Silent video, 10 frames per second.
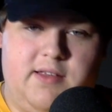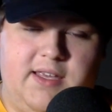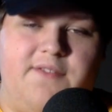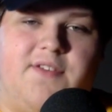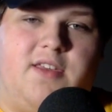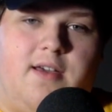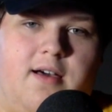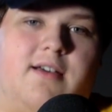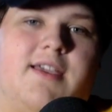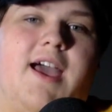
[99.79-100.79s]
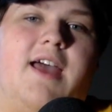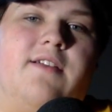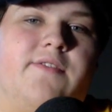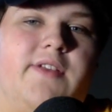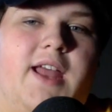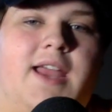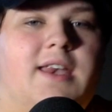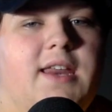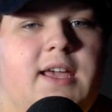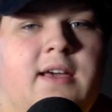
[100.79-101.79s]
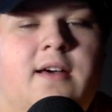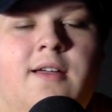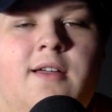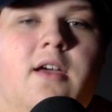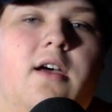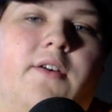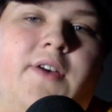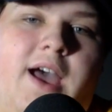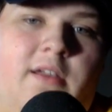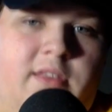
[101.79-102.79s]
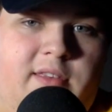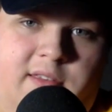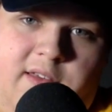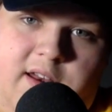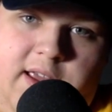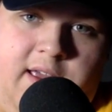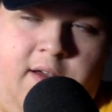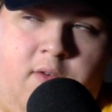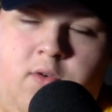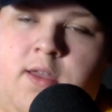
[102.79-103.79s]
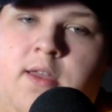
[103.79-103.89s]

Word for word: giving y'all kind of an idea of how this is going to go.